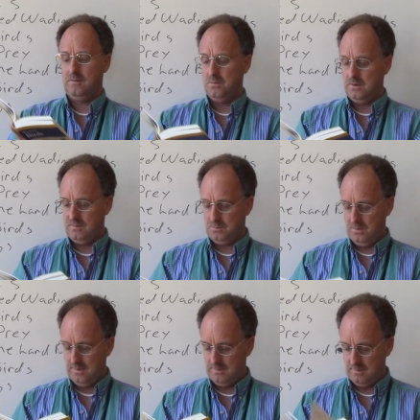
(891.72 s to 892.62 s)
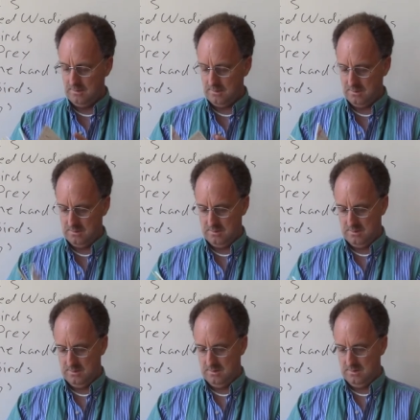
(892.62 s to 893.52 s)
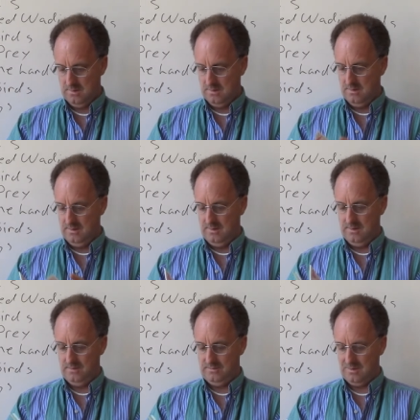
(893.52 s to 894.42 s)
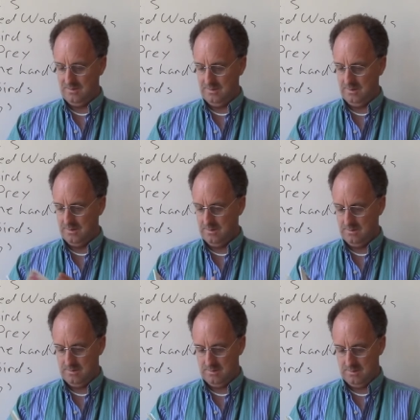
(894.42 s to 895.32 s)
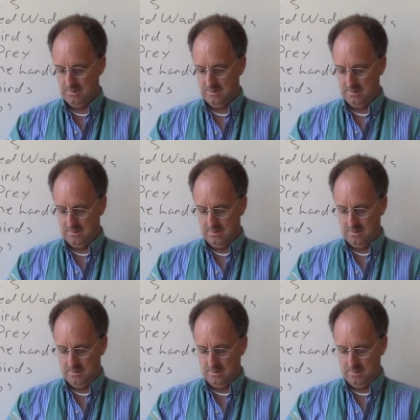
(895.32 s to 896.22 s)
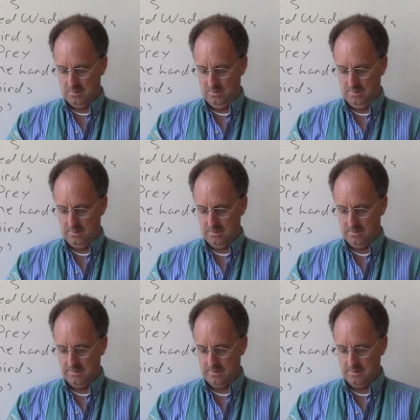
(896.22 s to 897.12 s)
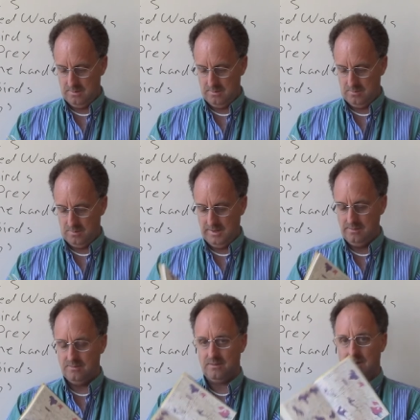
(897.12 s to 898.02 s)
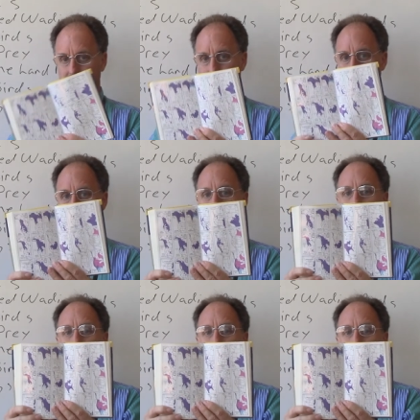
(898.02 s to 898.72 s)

book is pretty thorough in showing you where all their ranges are at.